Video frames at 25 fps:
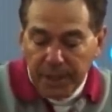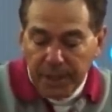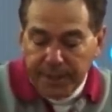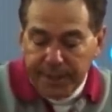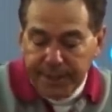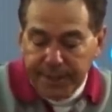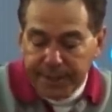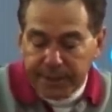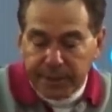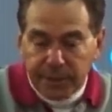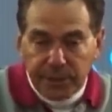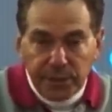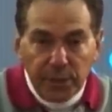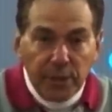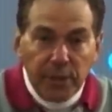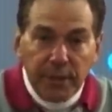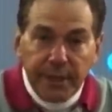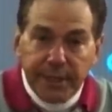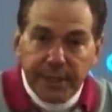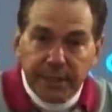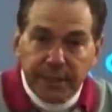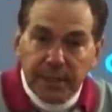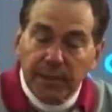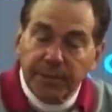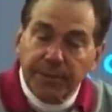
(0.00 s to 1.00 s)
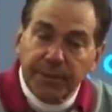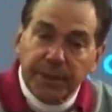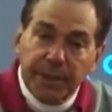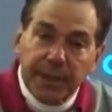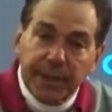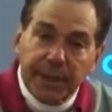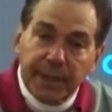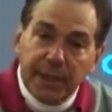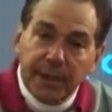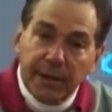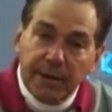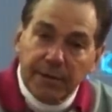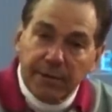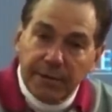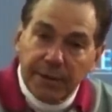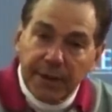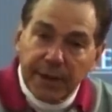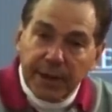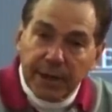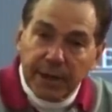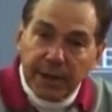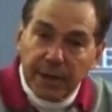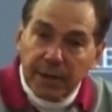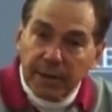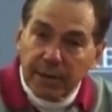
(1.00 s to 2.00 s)
is certainly something that can
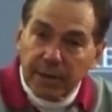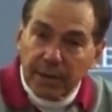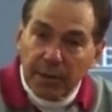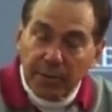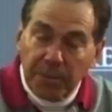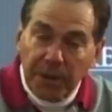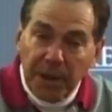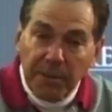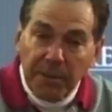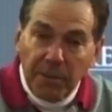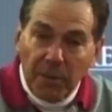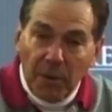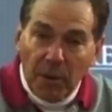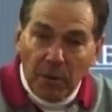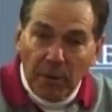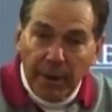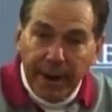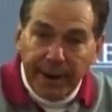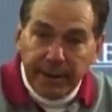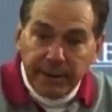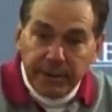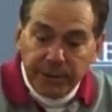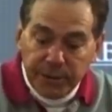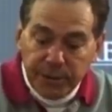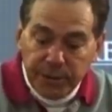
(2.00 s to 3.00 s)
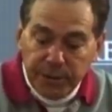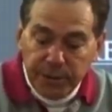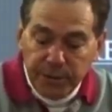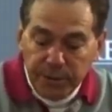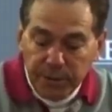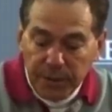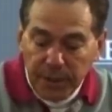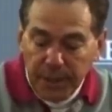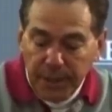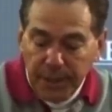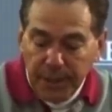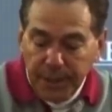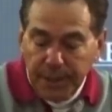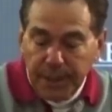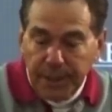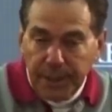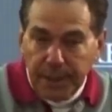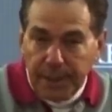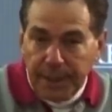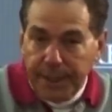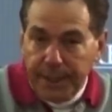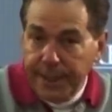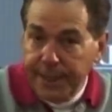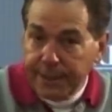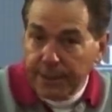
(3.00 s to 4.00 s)
affect the people around you.
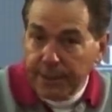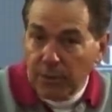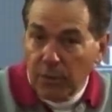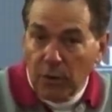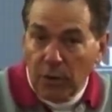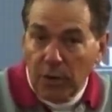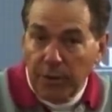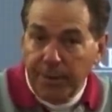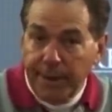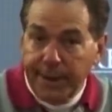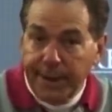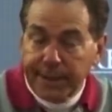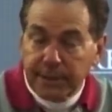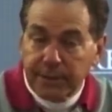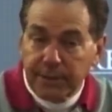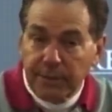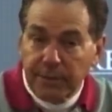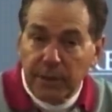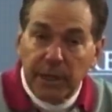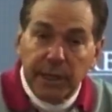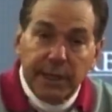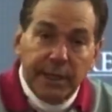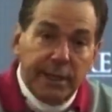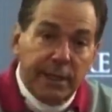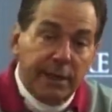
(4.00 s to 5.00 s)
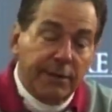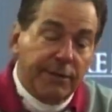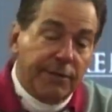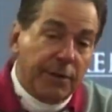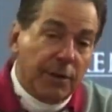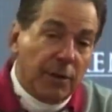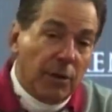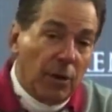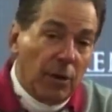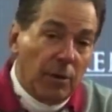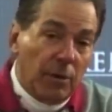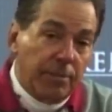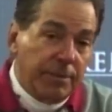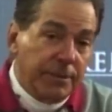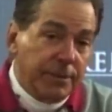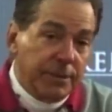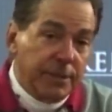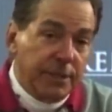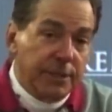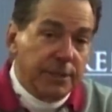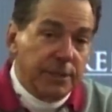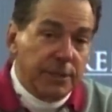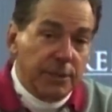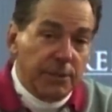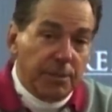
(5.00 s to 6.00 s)
And quarterback's a really difficult
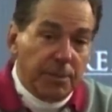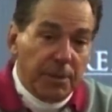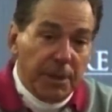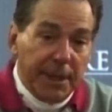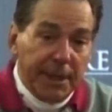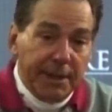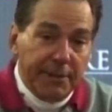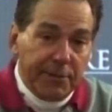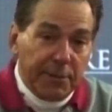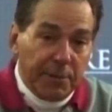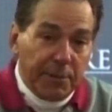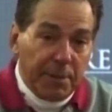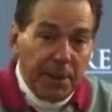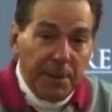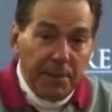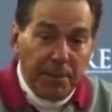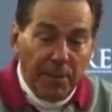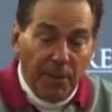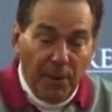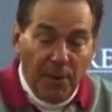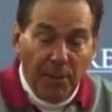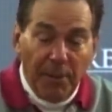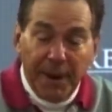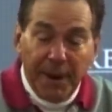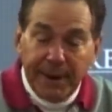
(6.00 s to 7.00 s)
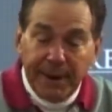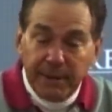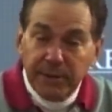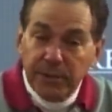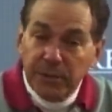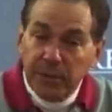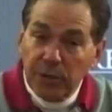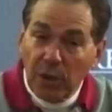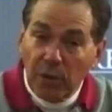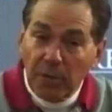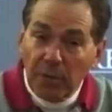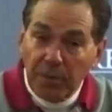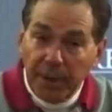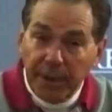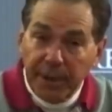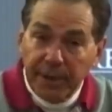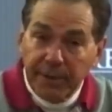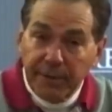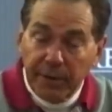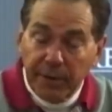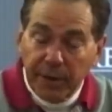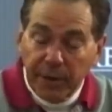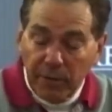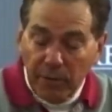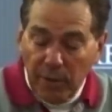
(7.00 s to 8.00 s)
position to play if the people around you don't play
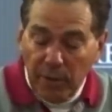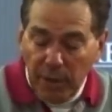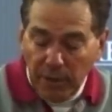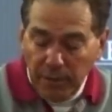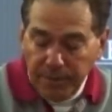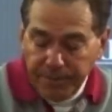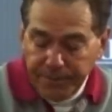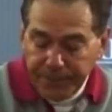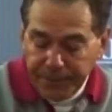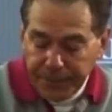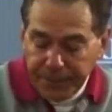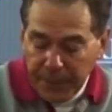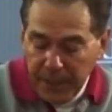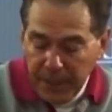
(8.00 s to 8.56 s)
very well.